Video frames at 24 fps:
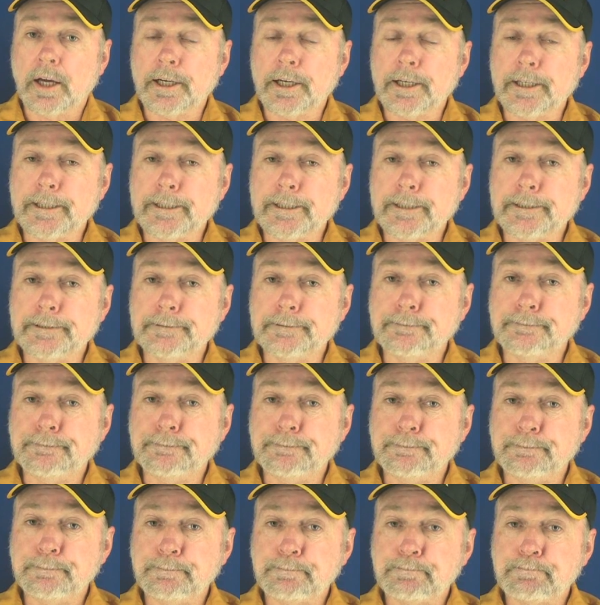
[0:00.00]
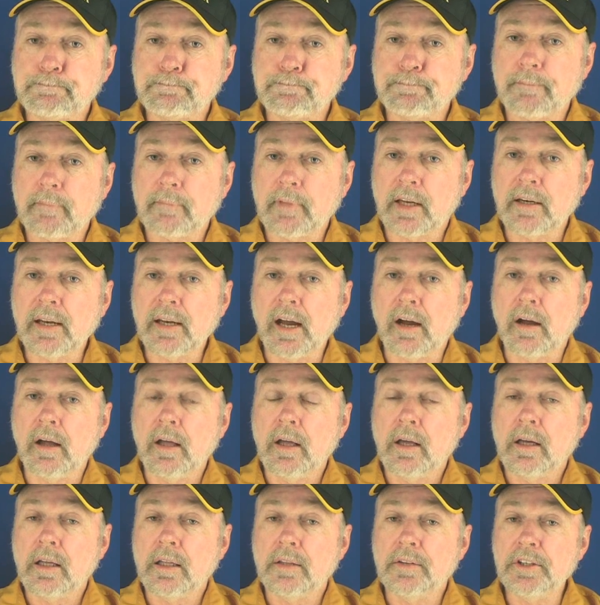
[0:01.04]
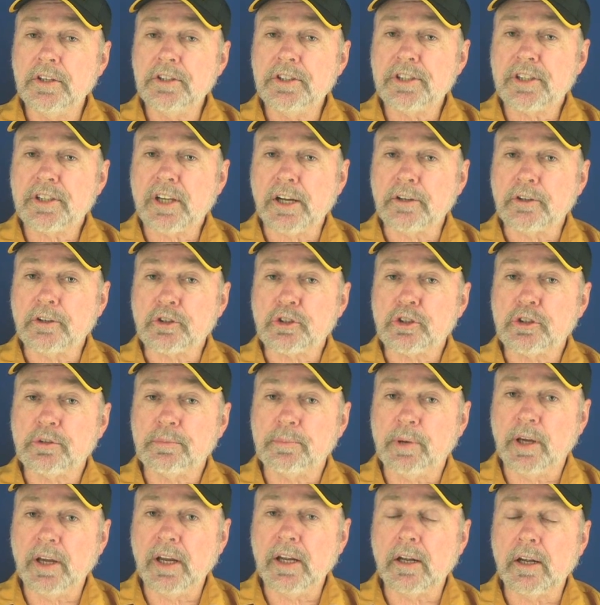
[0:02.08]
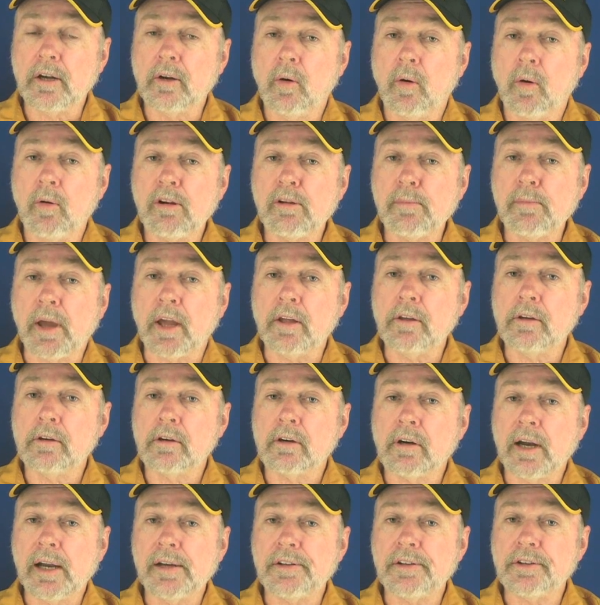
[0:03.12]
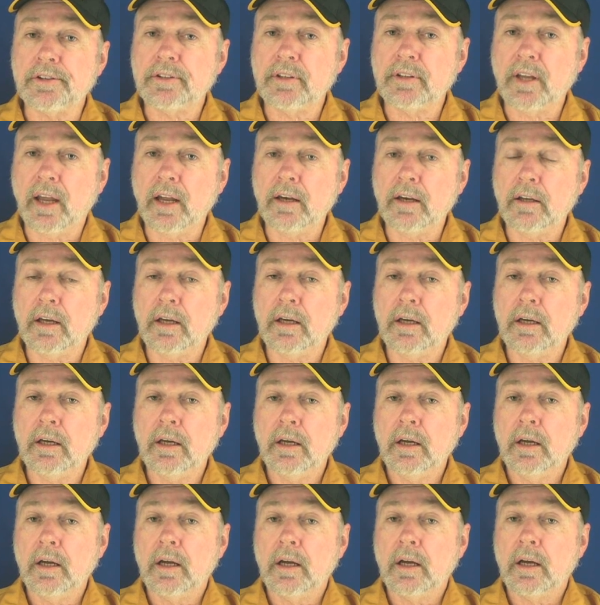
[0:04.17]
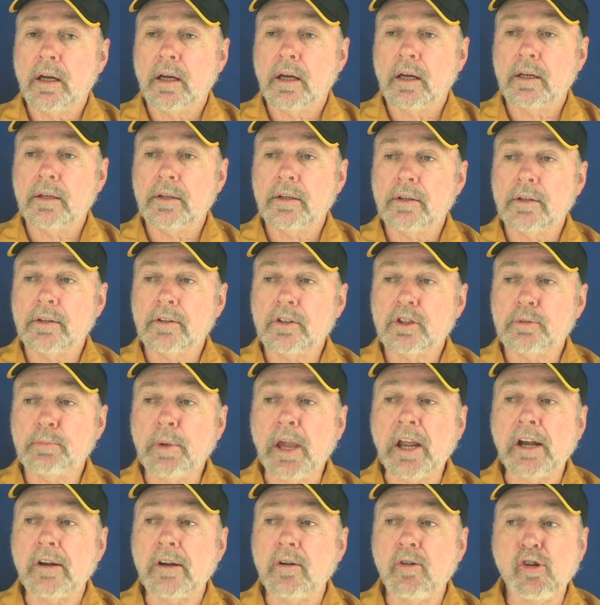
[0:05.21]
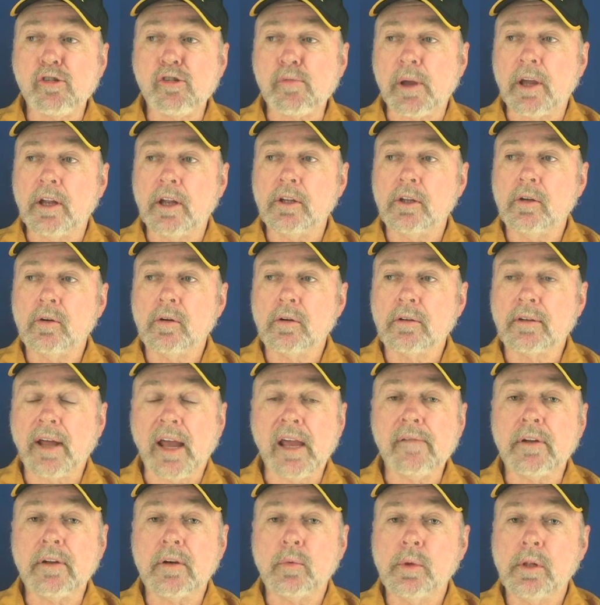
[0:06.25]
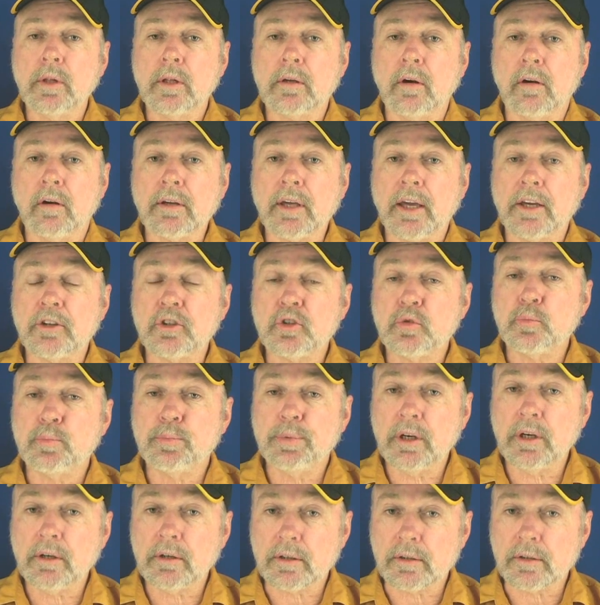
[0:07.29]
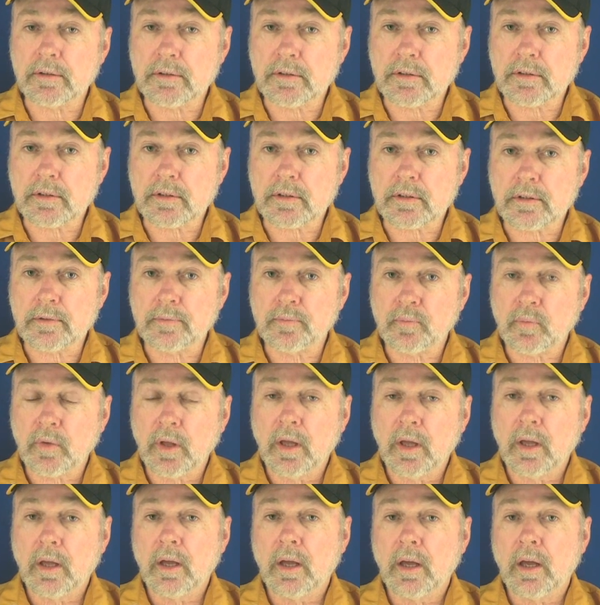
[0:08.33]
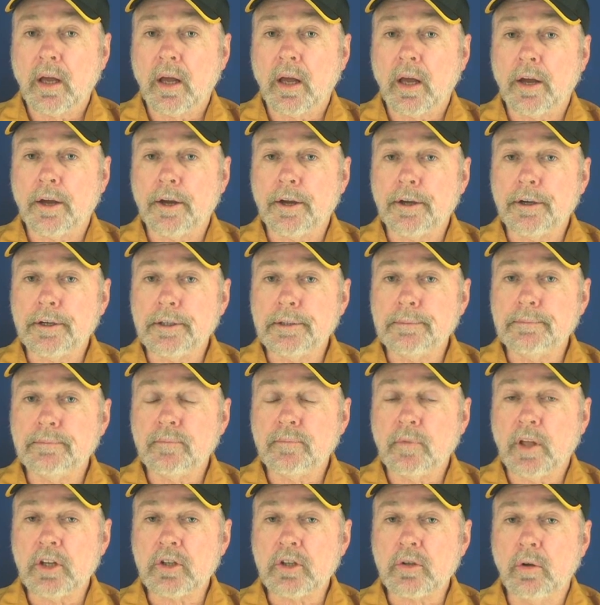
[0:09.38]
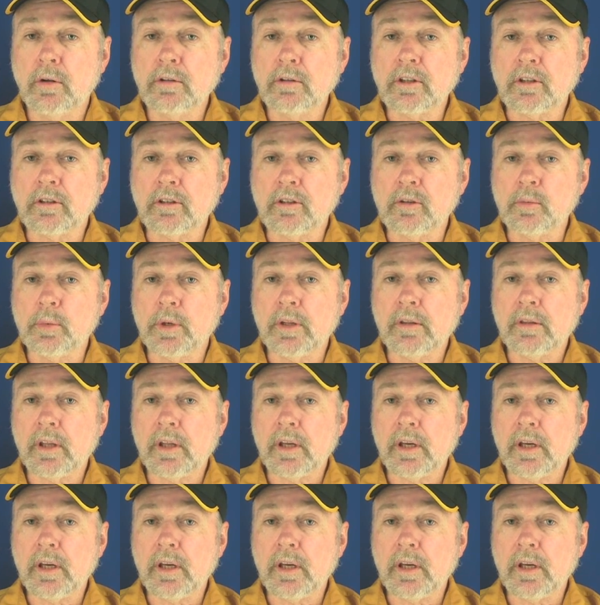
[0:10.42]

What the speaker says: Now, this is going to speed and augment your understanding speed and augment your David Wilcock experience. It's all to do with